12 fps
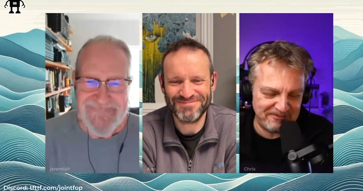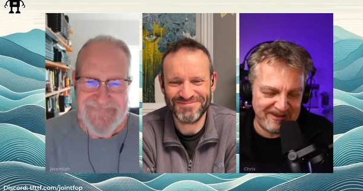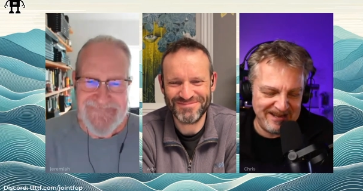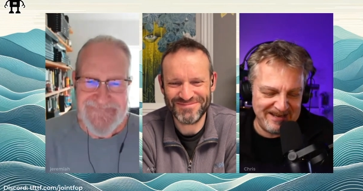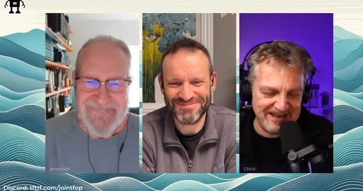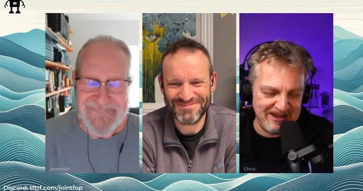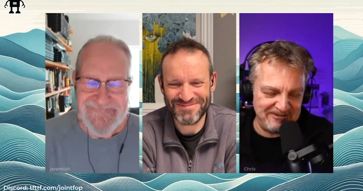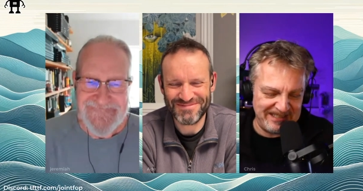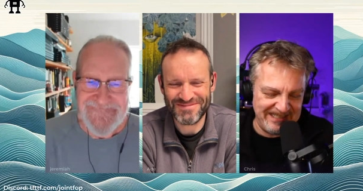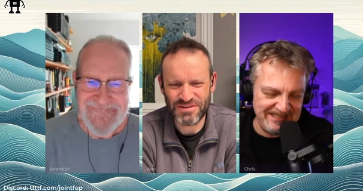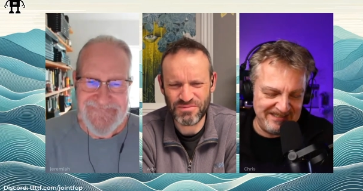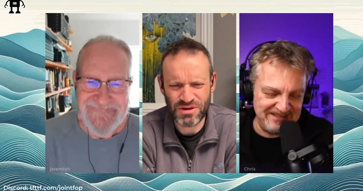Speaker 1: find out
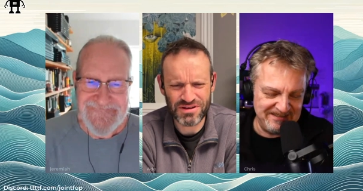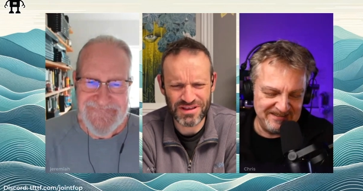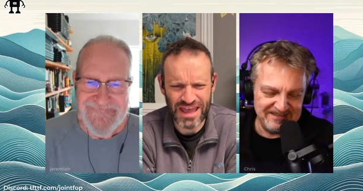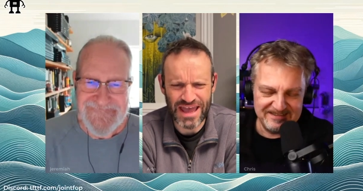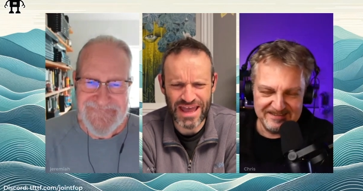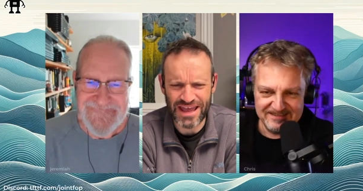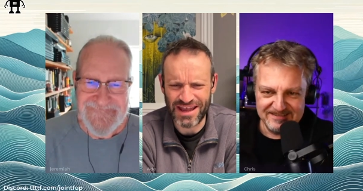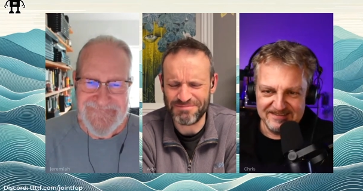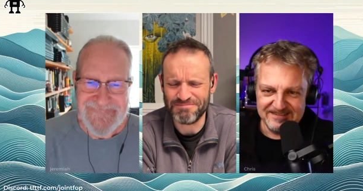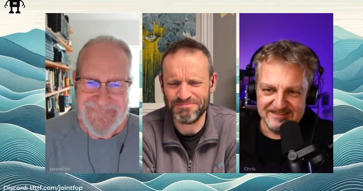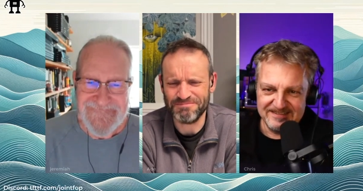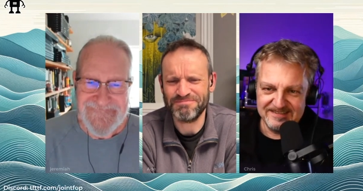in,
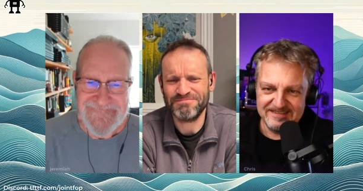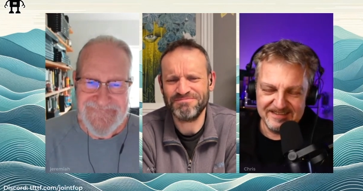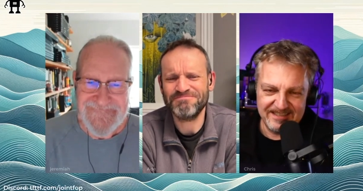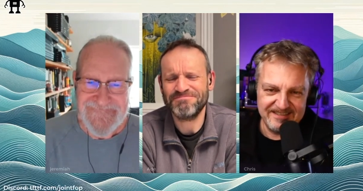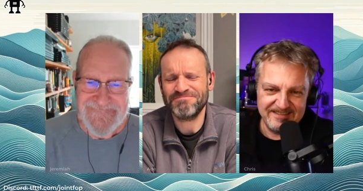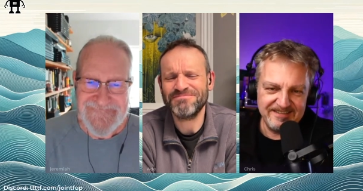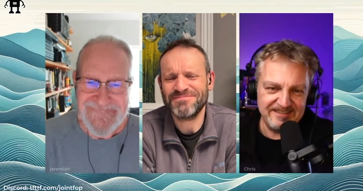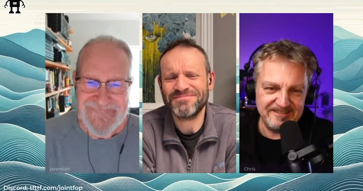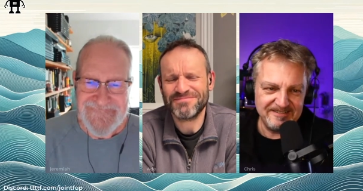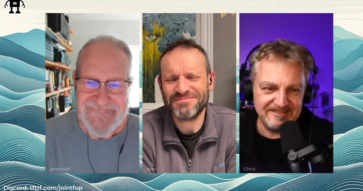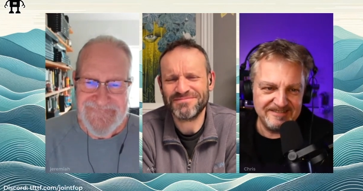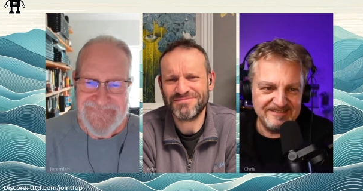yeah. I don't
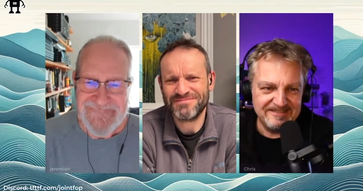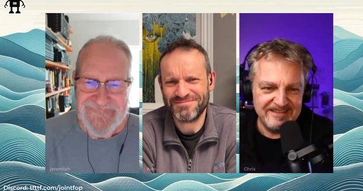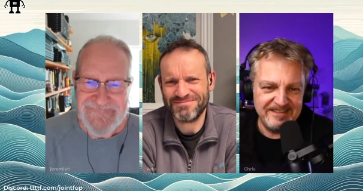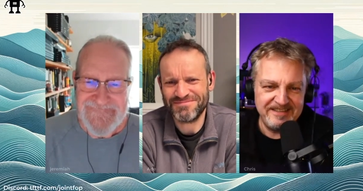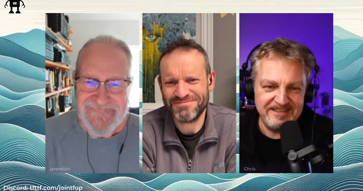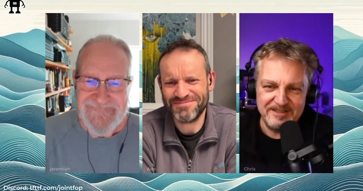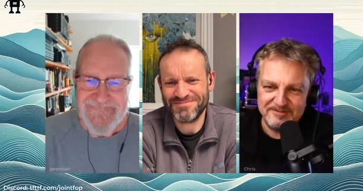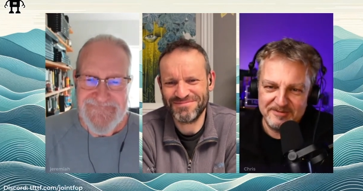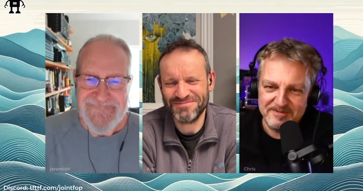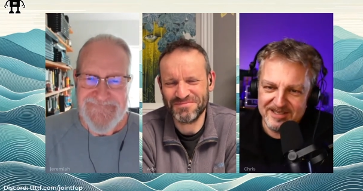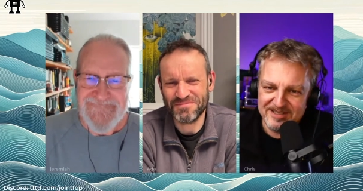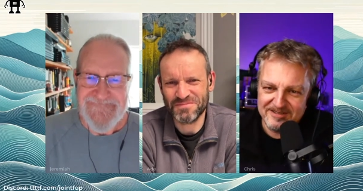know, in a year
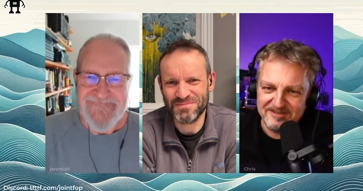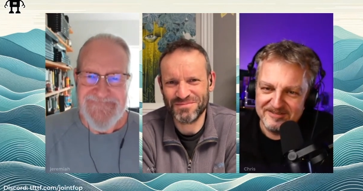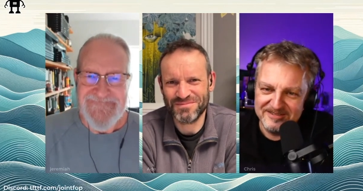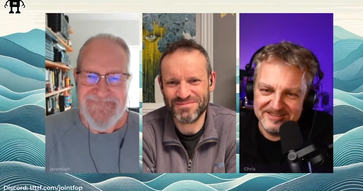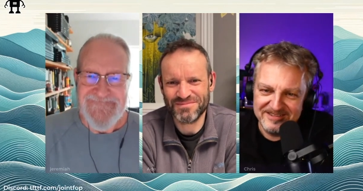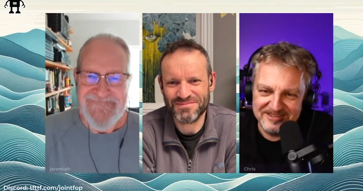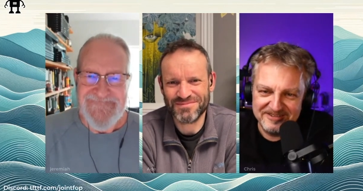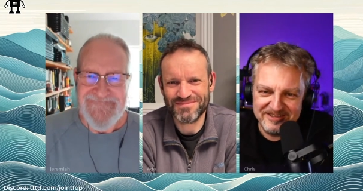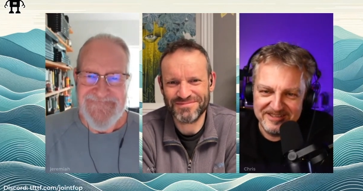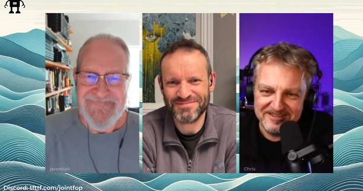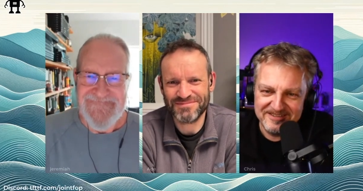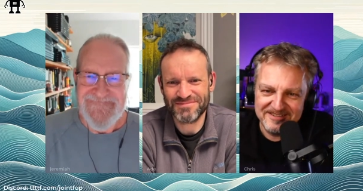from now, two
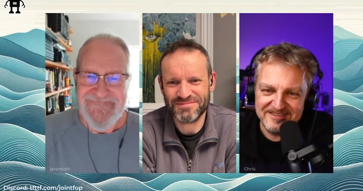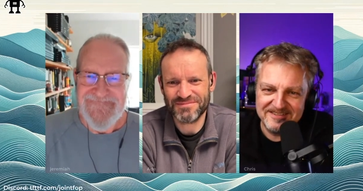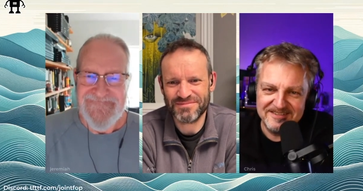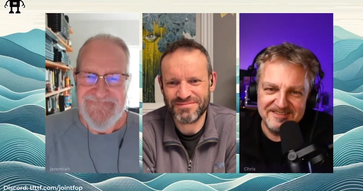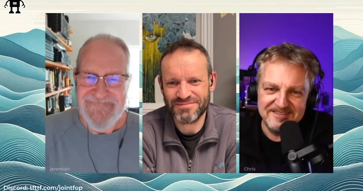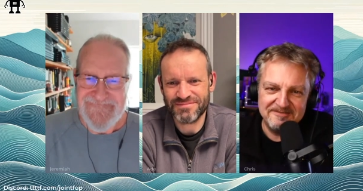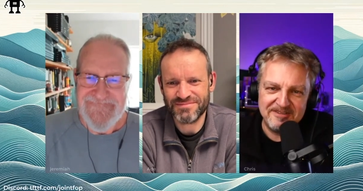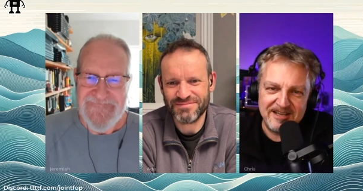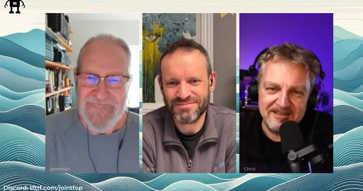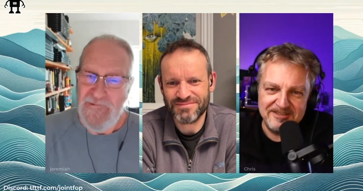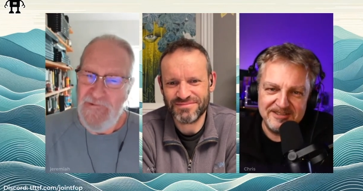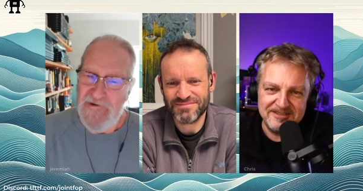years.
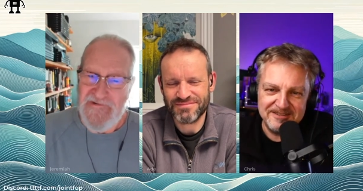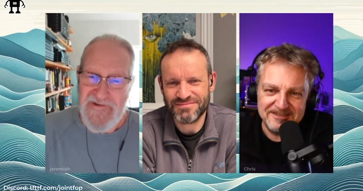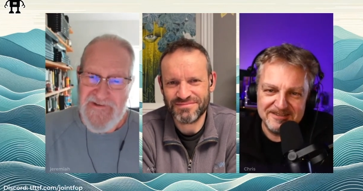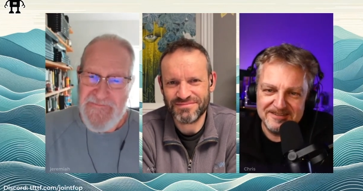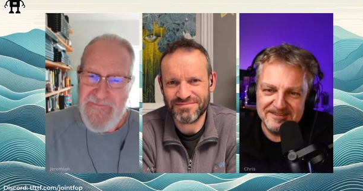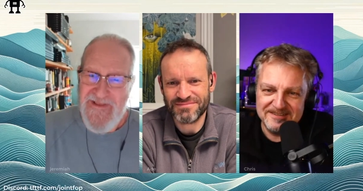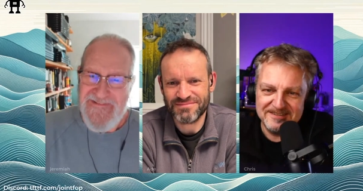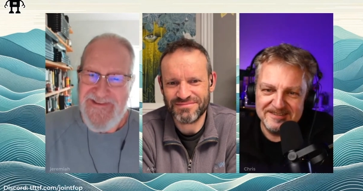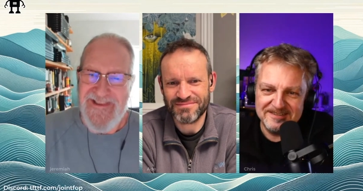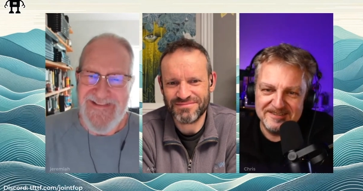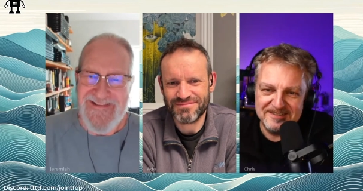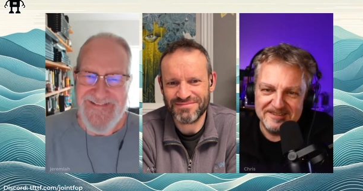Five
Speaker 2: years or six
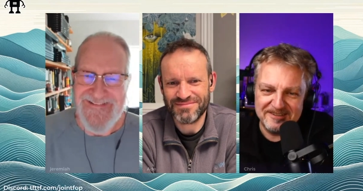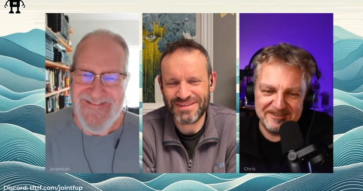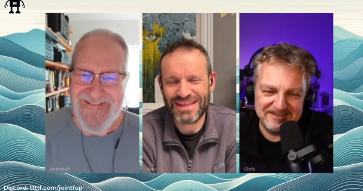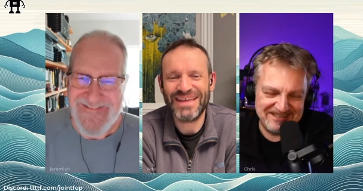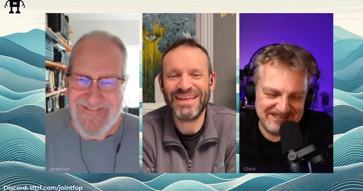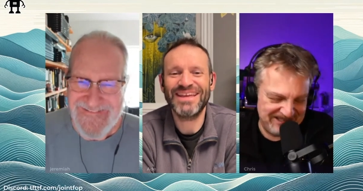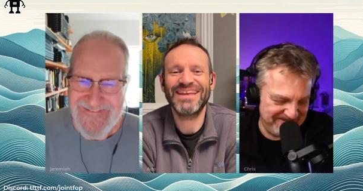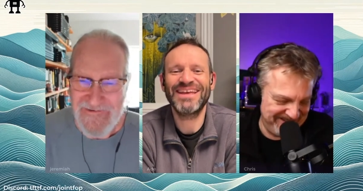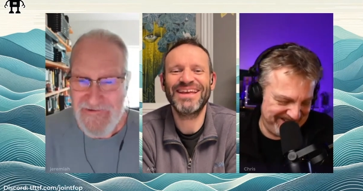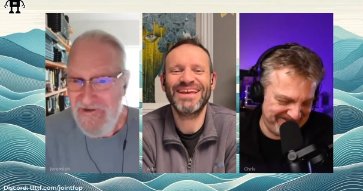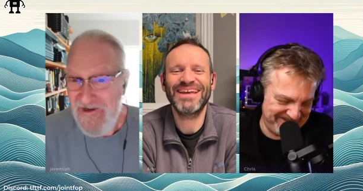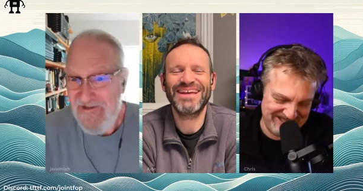months or six
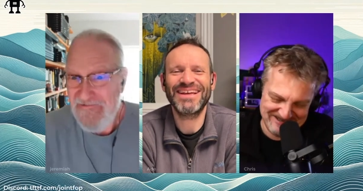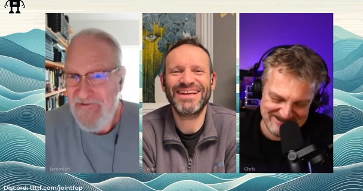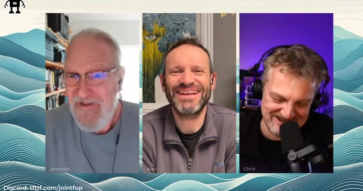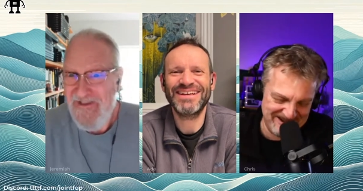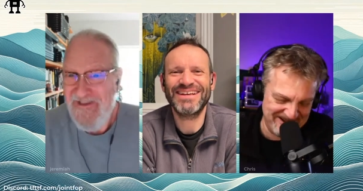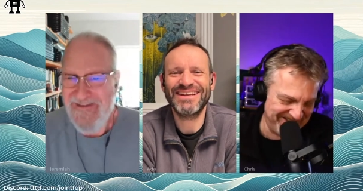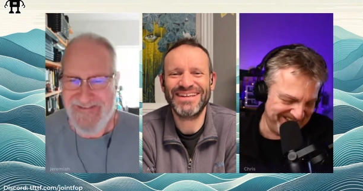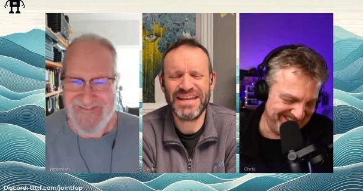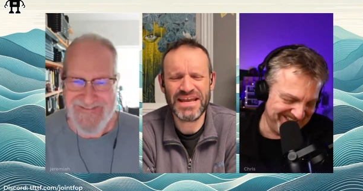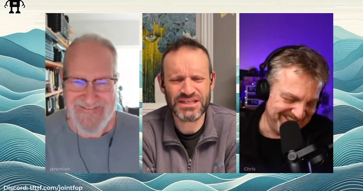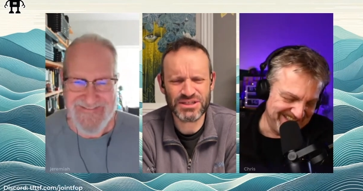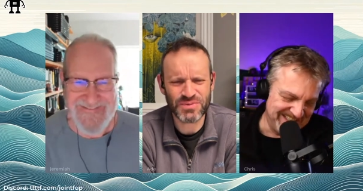
Speaker 1: months. Or we don't know.
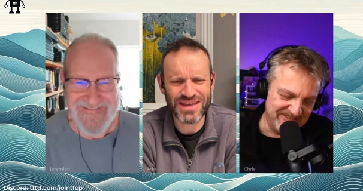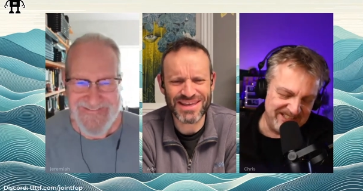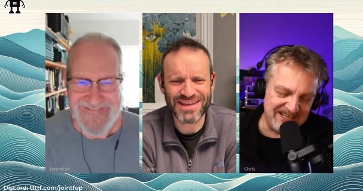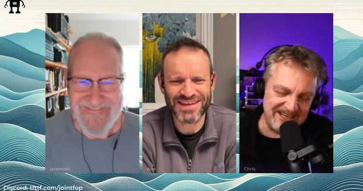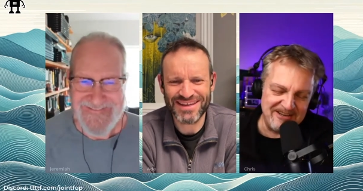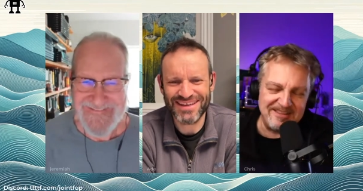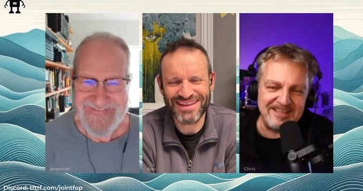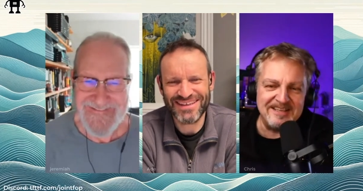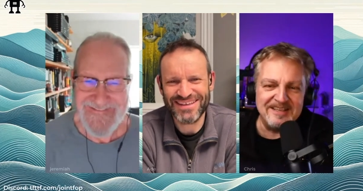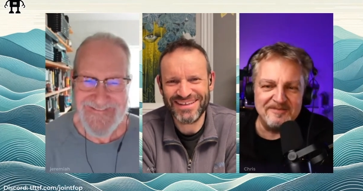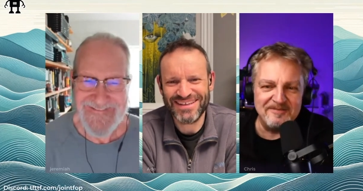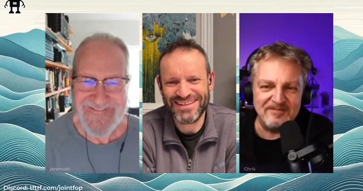we don't know. the
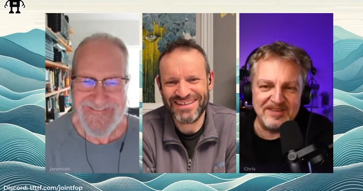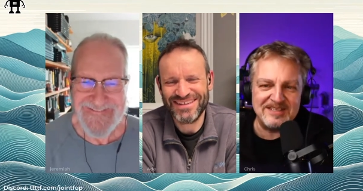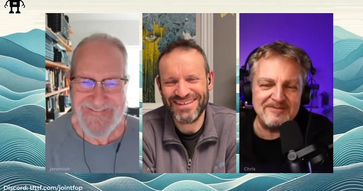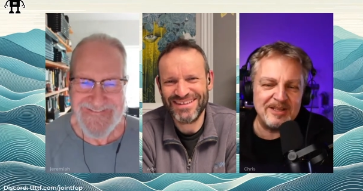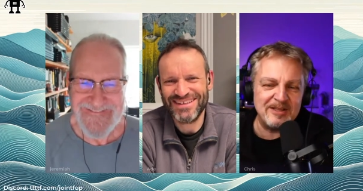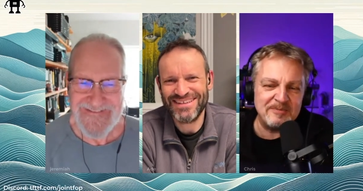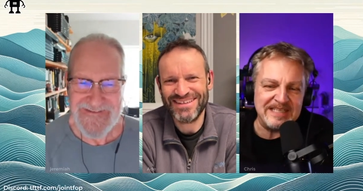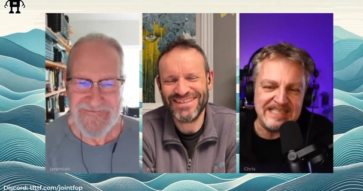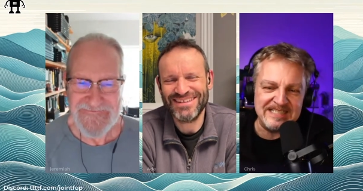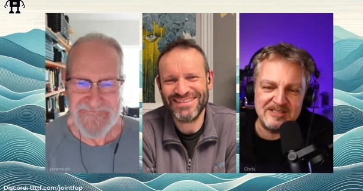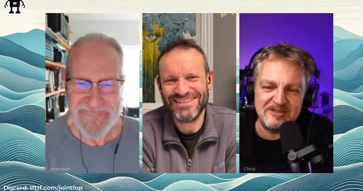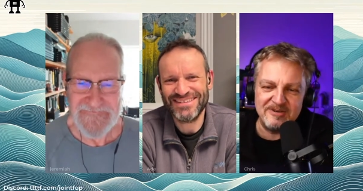The development
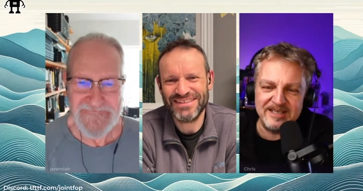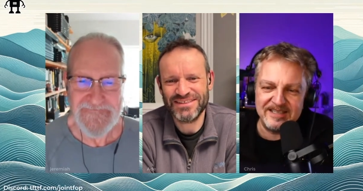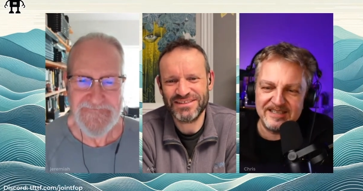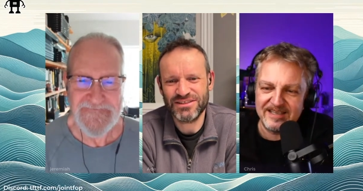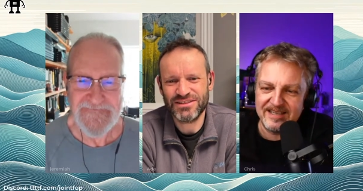is quick,